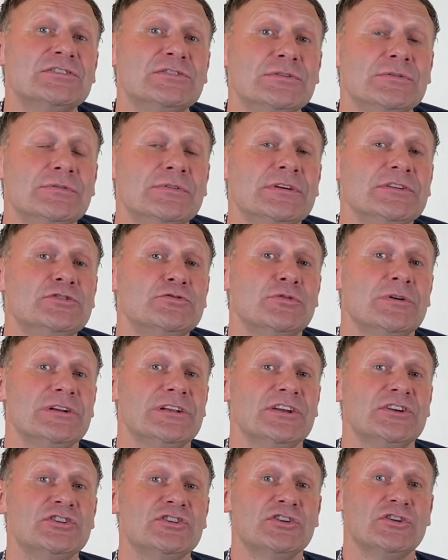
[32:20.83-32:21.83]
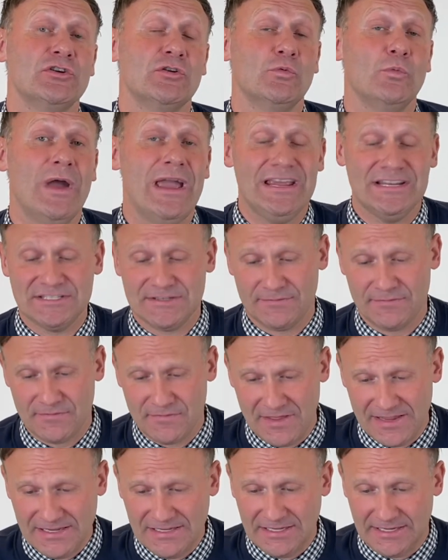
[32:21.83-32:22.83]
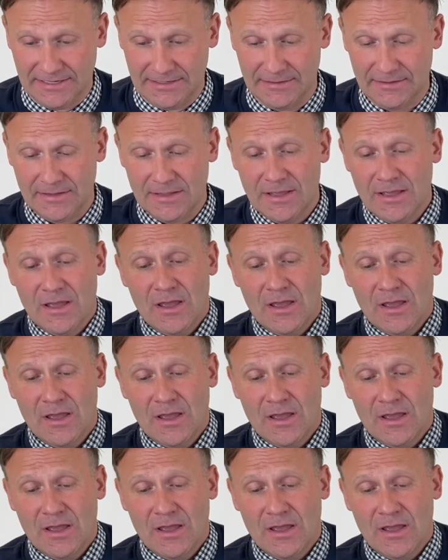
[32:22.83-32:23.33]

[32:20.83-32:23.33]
to the traditional ways of thinking,